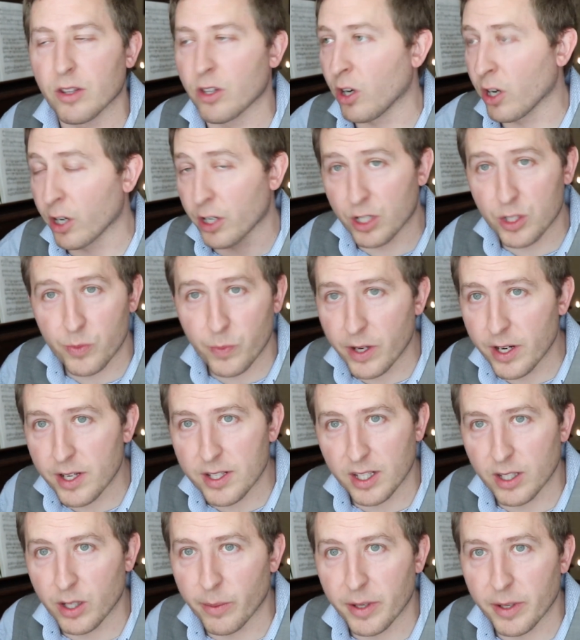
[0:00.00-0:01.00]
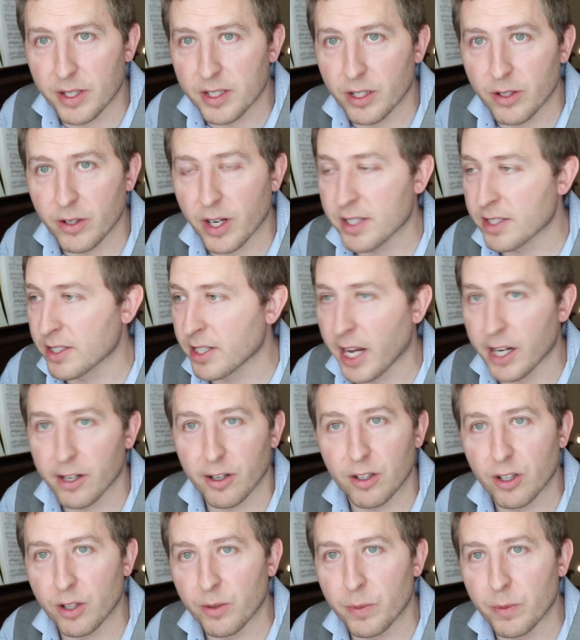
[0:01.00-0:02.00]
the hardest piece, and I'm going to tell you guys is
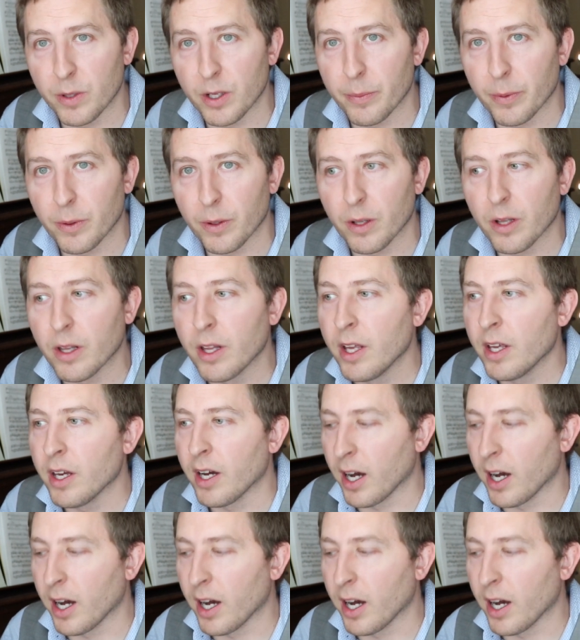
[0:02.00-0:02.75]
hiring good people.